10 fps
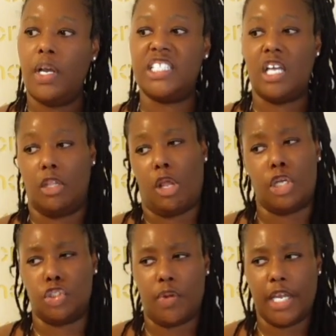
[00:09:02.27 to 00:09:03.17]
as
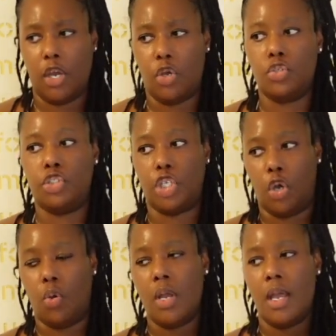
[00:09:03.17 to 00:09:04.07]
lingerie goes,
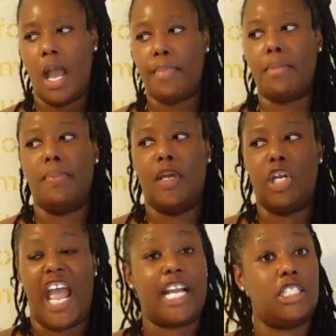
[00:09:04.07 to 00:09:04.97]
so I'm probably
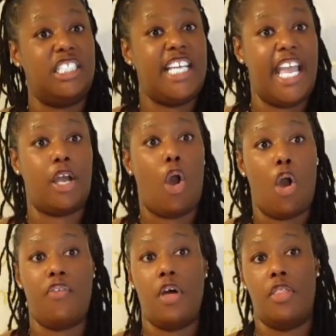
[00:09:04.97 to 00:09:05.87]
gonna actually take
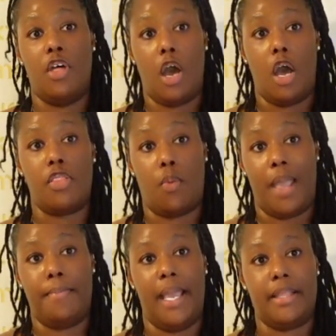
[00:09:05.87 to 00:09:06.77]
off the
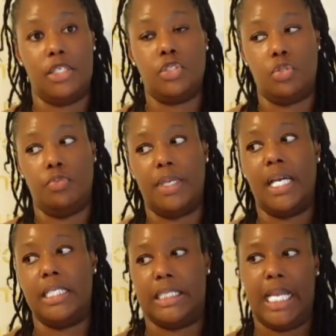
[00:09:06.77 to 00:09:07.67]
white bathing suit,
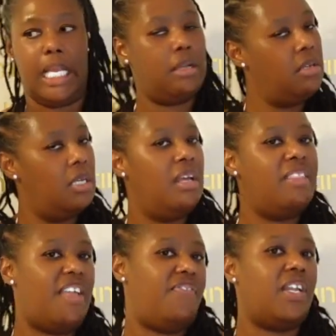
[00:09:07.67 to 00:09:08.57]
because they
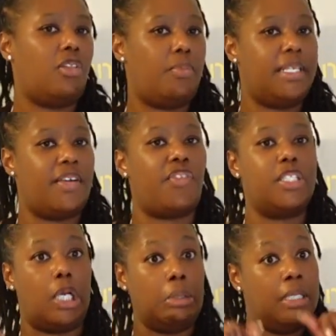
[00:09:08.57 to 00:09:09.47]
fit a little bit
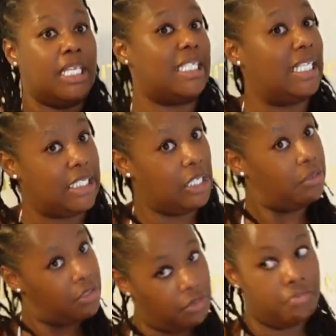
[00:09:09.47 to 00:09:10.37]
different. So let's get into
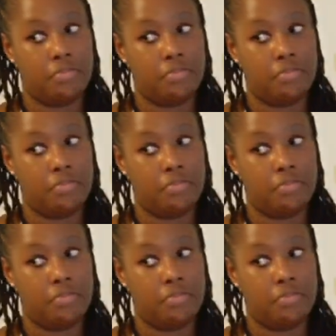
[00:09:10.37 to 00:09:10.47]
those.